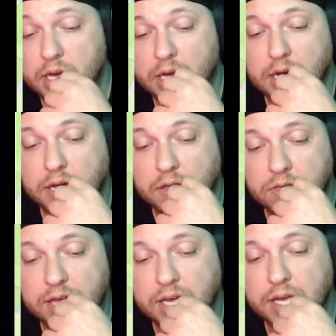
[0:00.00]
I
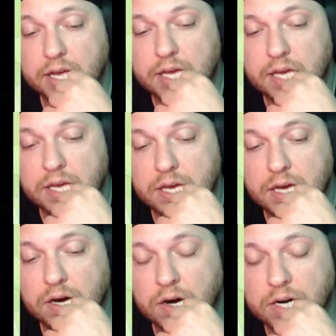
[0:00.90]
think
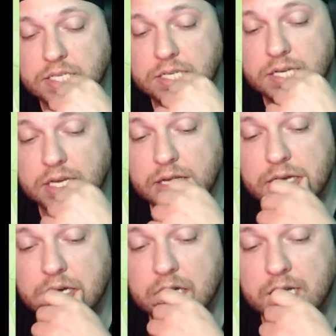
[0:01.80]

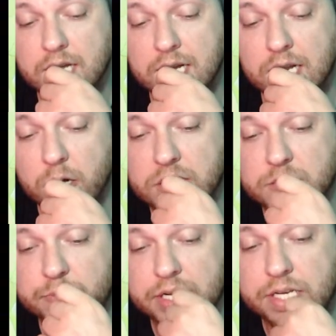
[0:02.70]
honestly it
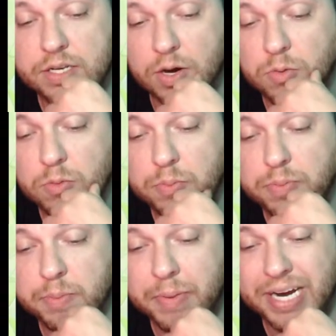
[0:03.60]
looks pretty dope,
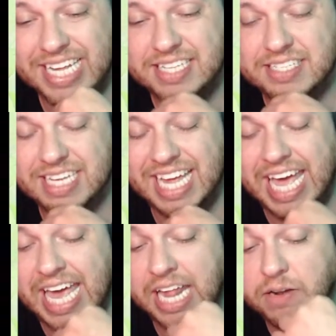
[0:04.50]
but it's
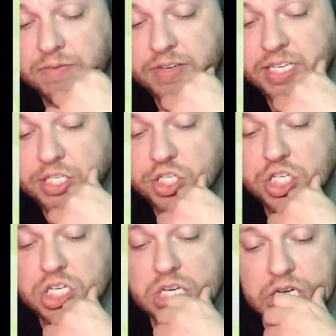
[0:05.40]

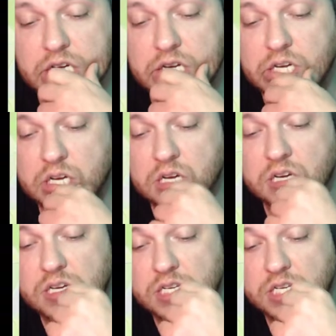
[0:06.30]
elfish,
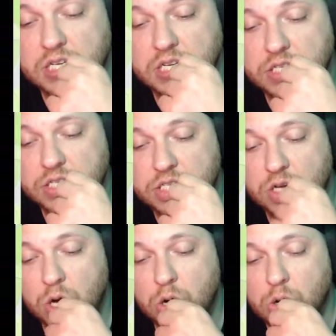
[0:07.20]

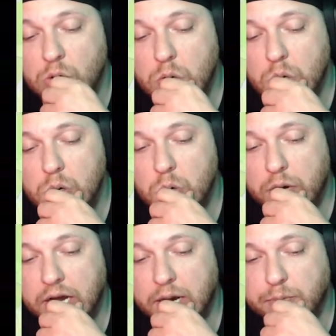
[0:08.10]
so
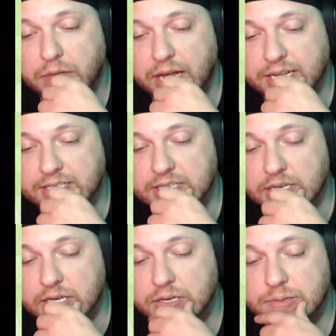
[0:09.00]
we're gonna put that at
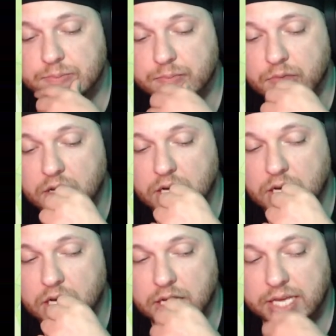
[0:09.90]
C.
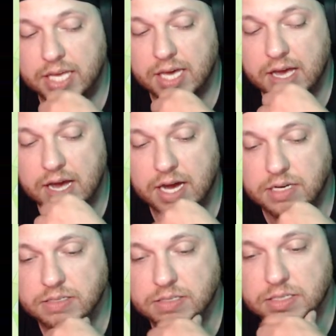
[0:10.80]
Yeah,
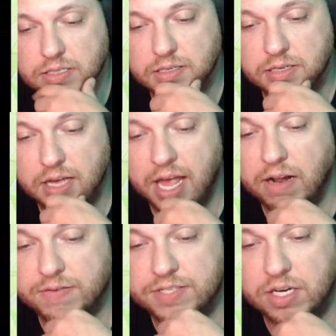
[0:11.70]

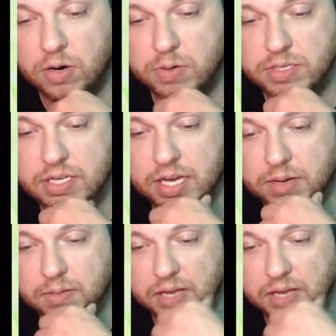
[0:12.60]
elves are always like